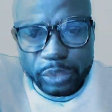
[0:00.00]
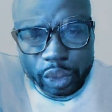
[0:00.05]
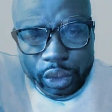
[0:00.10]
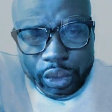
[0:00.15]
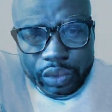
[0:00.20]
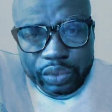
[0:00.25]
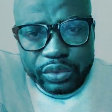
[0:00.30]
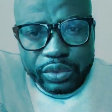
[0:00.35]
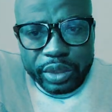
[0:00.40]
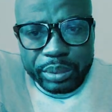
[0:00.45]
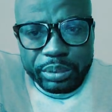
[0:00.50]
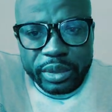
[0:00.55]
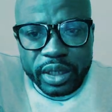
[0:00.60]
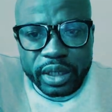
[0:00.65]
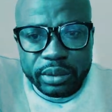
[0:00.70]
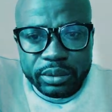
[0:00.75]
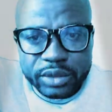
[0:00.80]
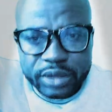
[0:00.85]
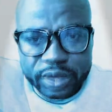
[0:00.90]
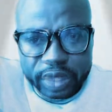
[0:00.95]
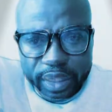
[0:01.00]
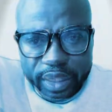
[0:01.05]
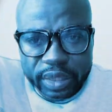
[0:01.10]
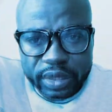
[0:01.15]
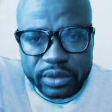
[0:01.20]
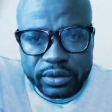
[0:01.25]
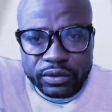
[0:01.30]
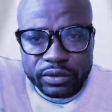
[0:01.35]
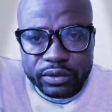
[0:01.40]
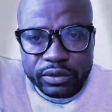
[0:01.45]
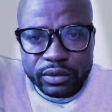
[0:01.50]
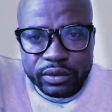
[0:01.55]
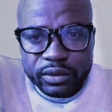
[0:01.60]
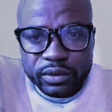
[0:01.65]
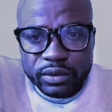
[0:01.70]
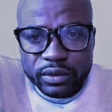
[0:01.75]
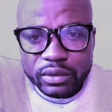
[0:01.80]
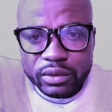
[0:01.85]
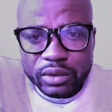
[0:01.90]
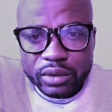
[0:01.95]
children by themselves,
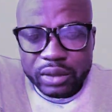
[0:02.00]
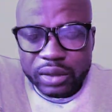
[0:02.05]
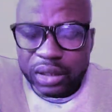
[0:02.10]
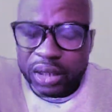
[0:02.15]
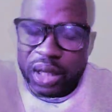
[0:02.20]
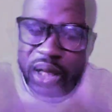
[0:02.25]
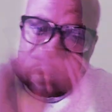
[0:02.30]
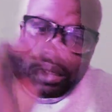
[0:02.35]
I